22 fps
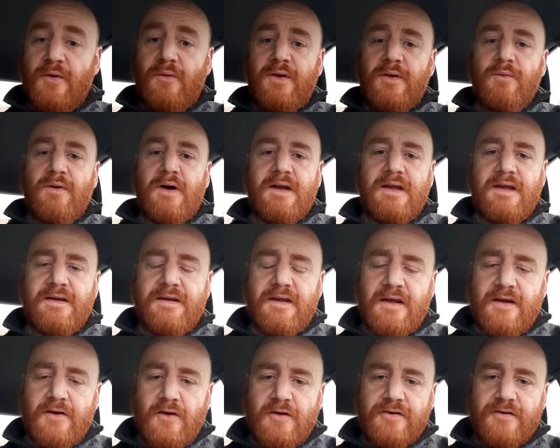doing what
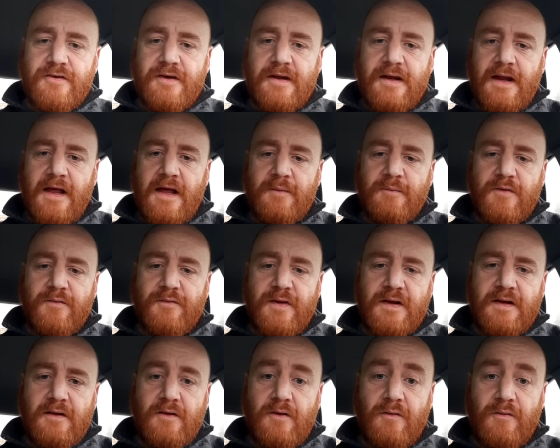he did under the name
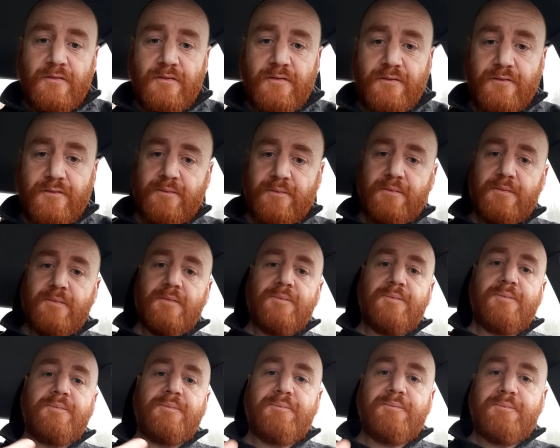of
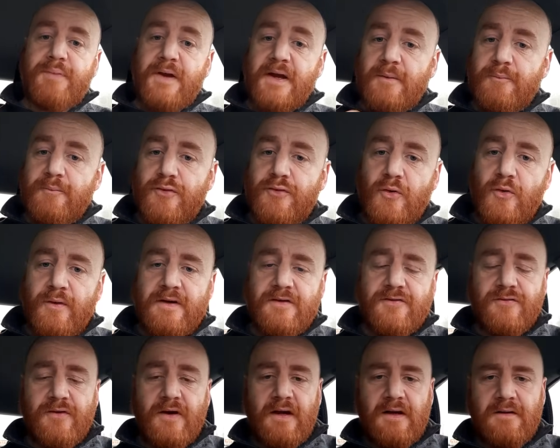being
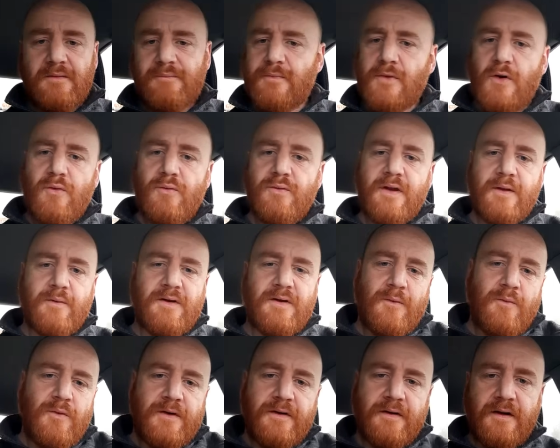pro-Israel? No,
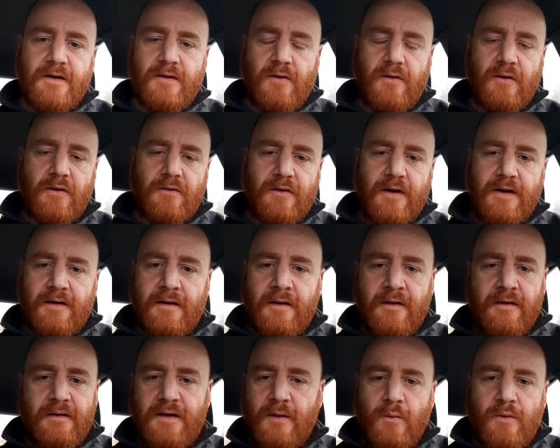they wouldn't at all,
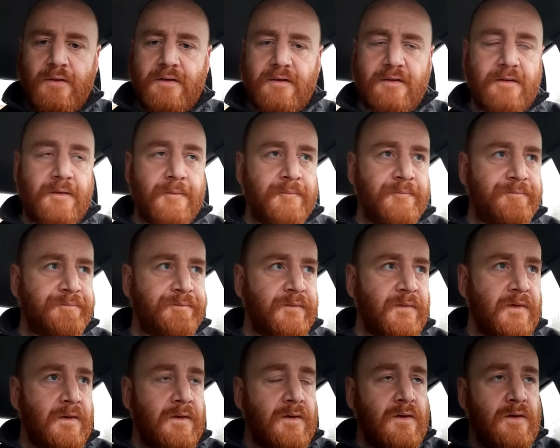right? They wouldn't.
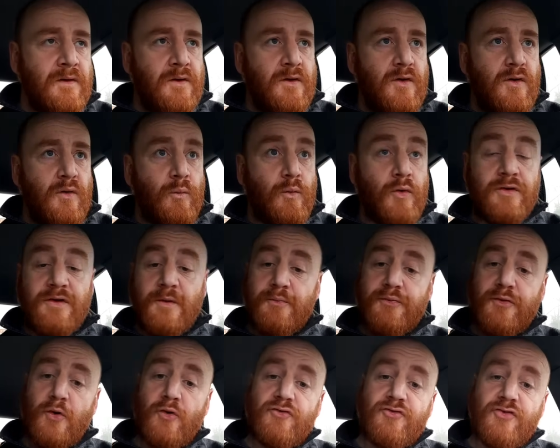
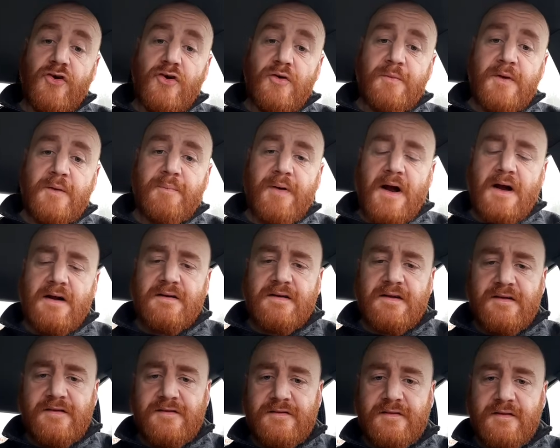Would the pro-German
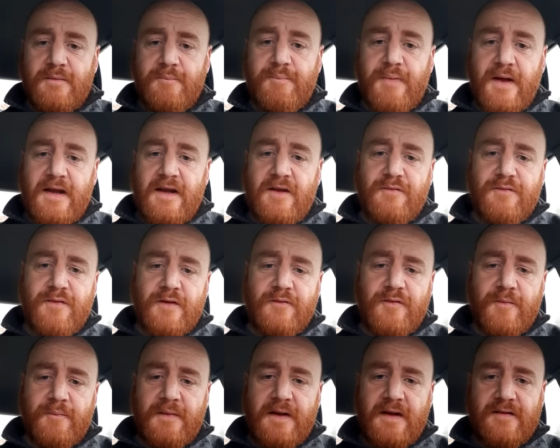parties
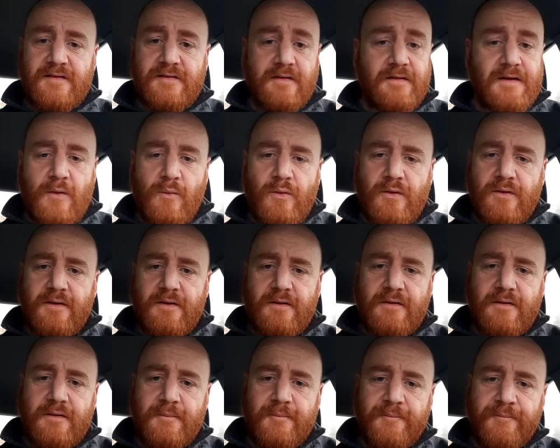benefit from this? They
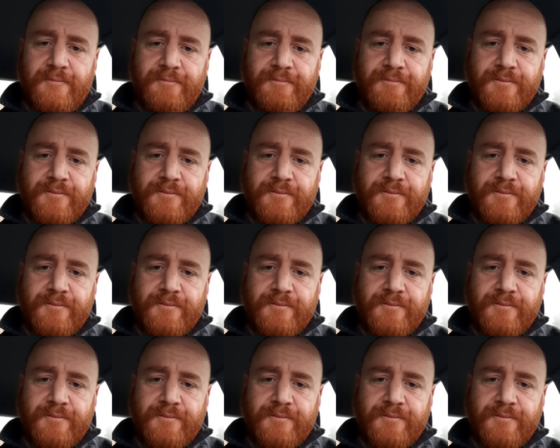wouldn't.